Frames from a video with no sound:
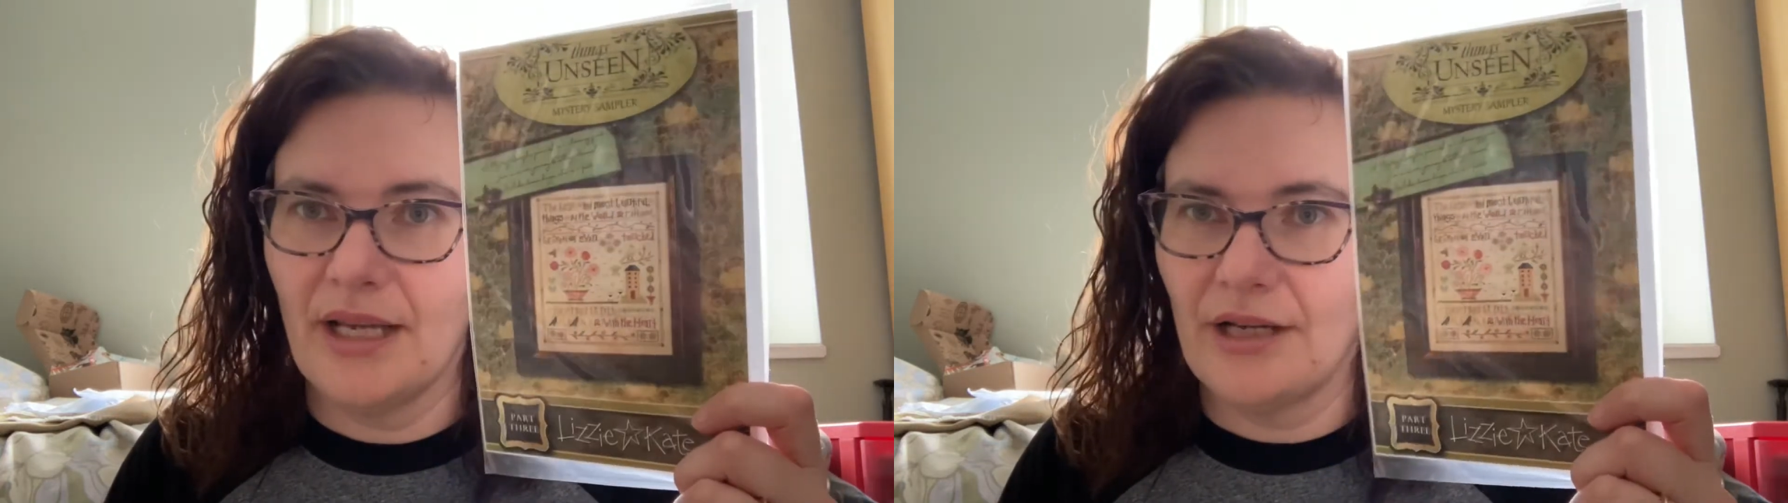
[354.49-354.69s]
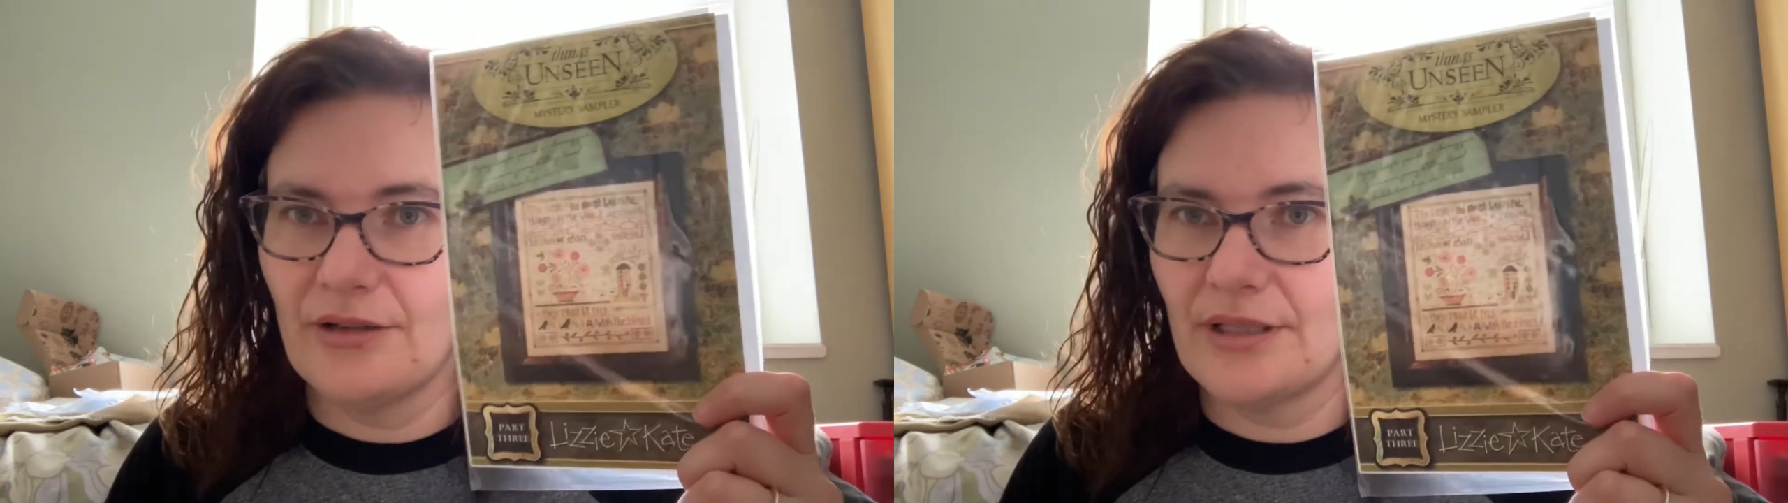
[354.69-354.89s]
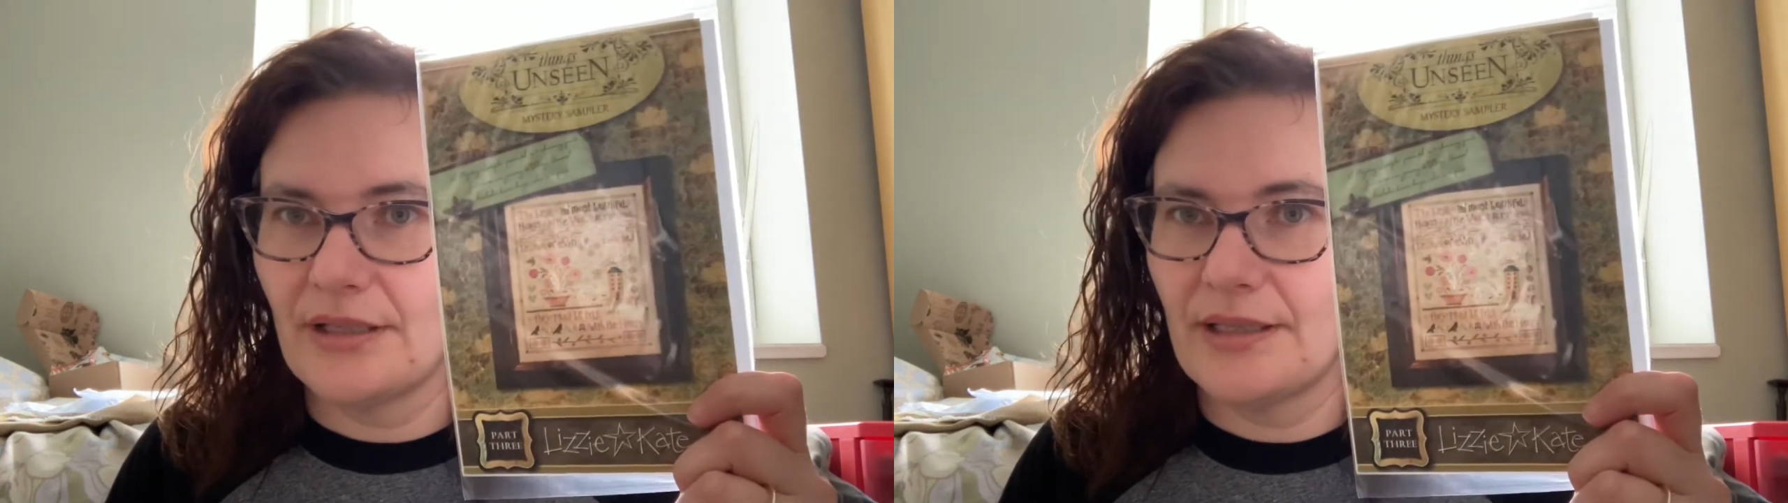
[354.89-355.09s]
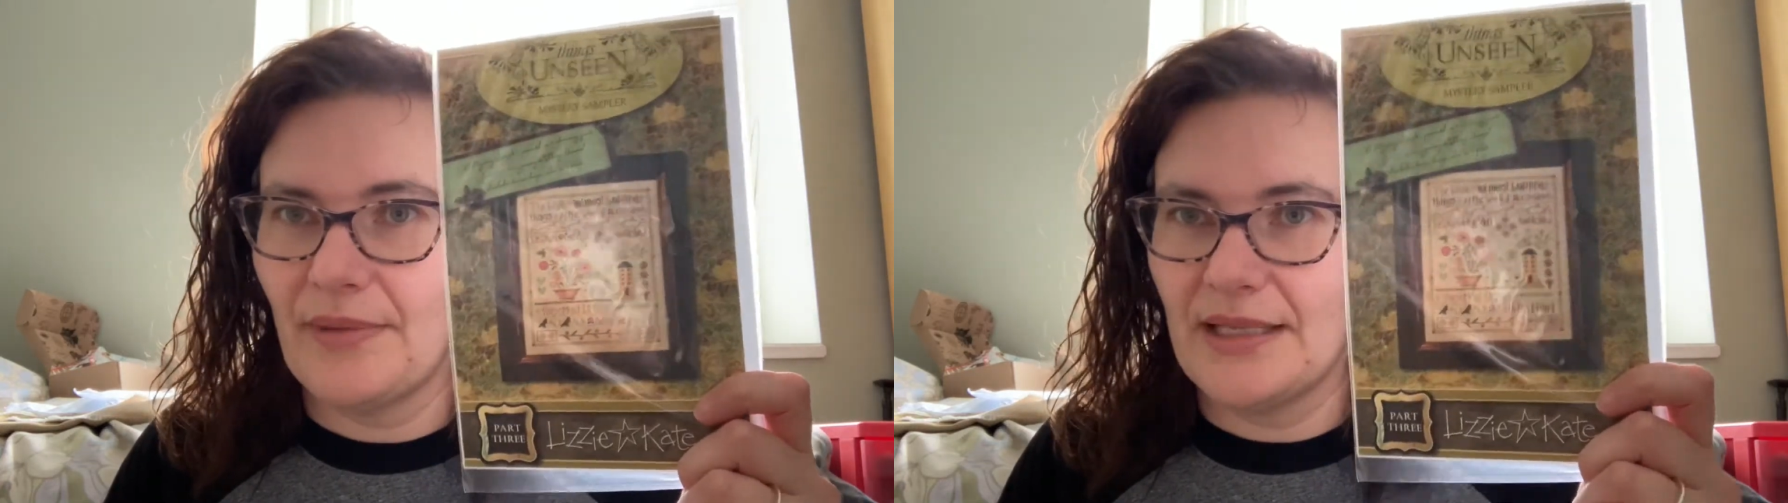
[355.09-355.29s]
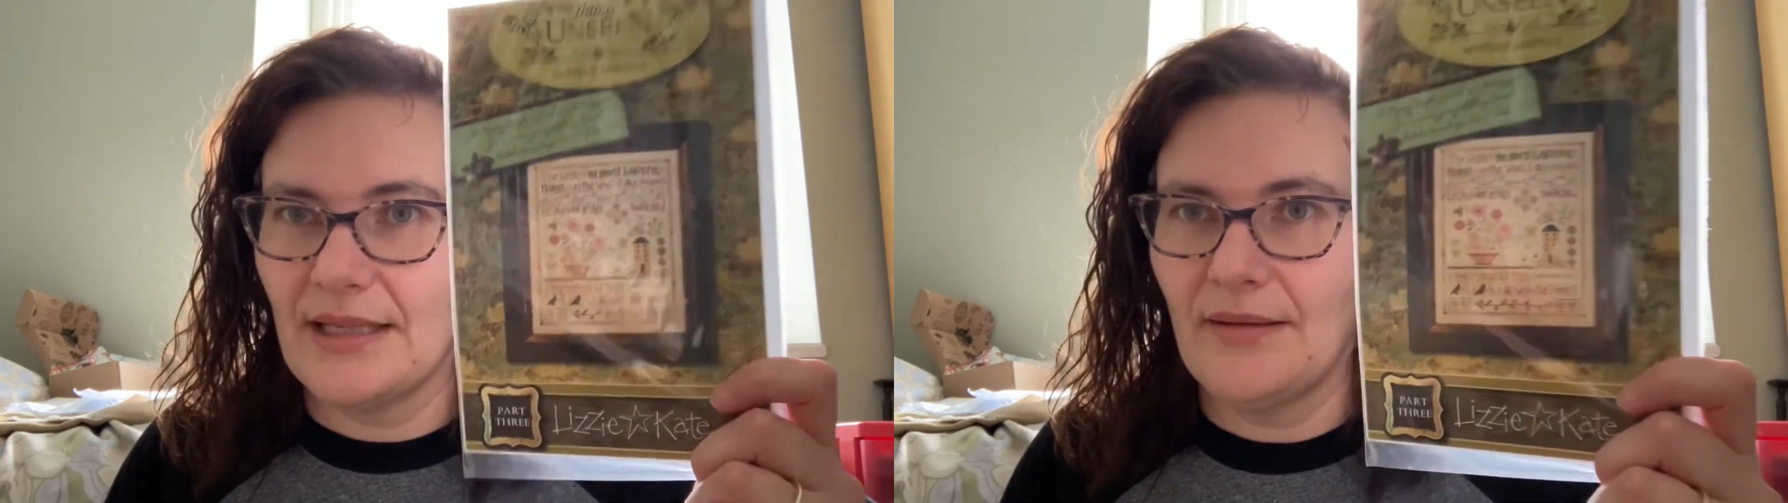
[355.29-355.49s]
and hers looks
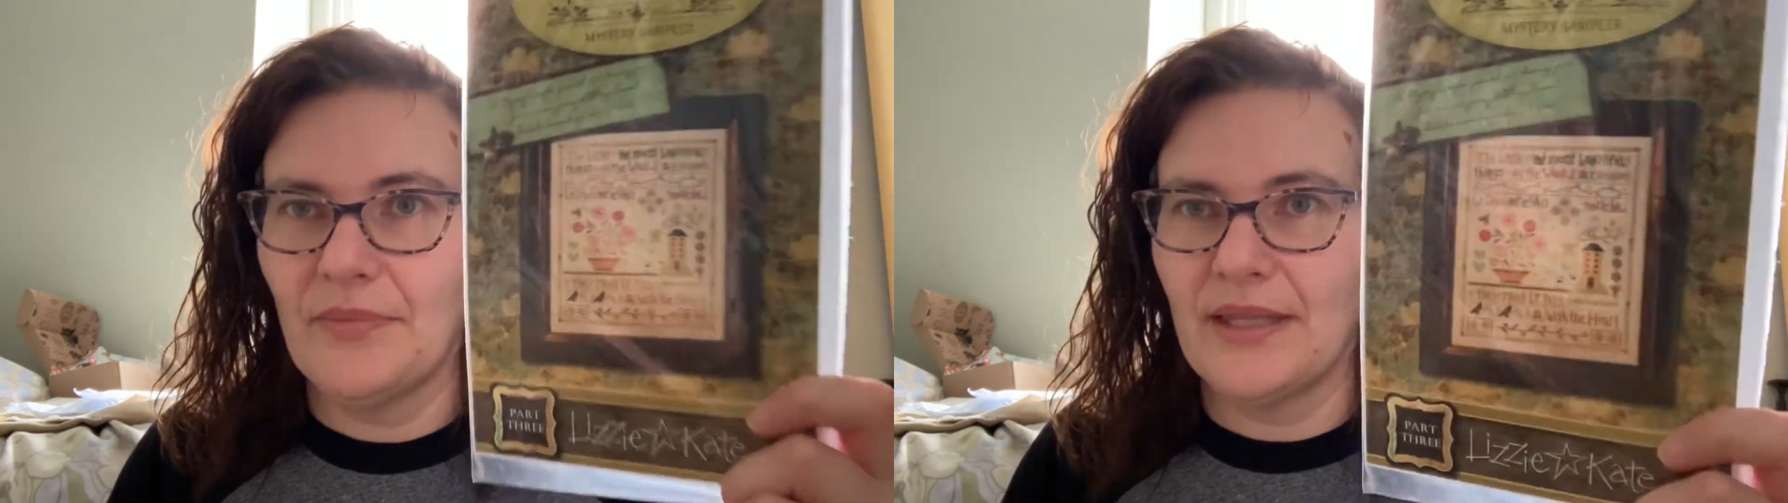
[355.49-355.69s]
amazing,